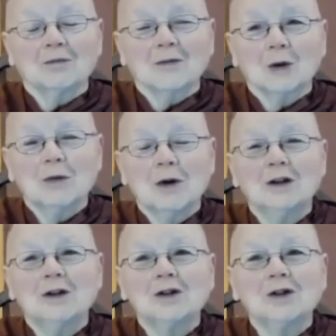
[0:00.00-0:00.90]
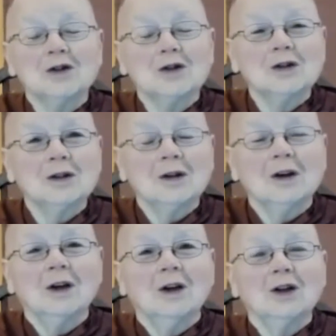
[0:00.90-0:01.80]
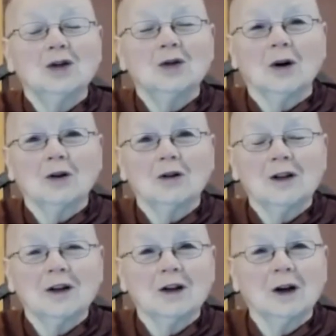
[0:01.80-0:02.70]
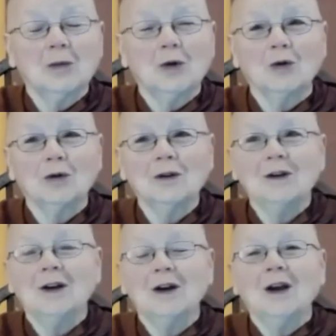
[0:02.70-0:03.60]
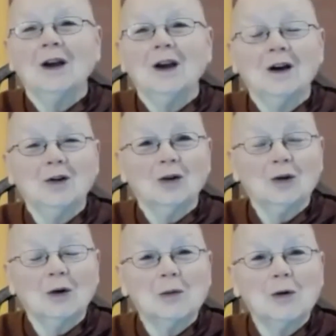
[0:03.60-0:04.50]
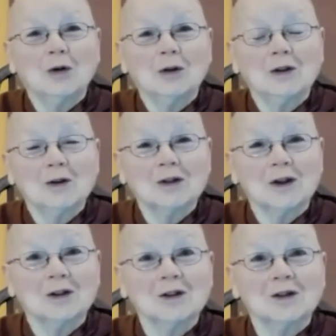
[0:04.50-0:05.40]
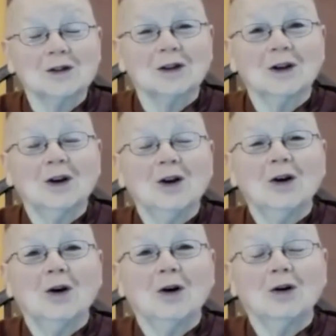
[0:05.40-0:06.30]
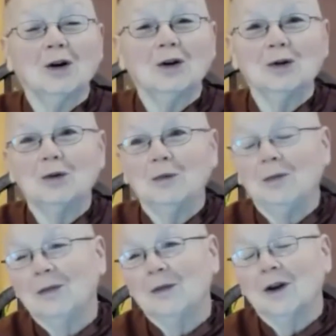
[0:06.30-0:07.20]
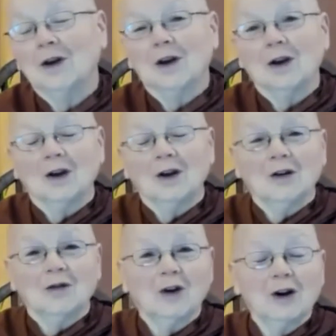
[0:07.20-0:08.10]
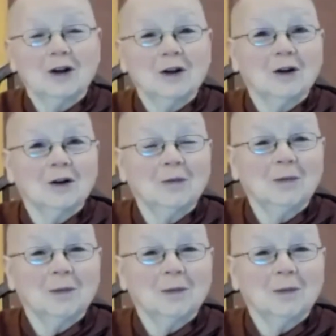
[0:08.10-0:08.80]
made a decision to undertake and uphold. And are you upholding those ethics? Or are you finding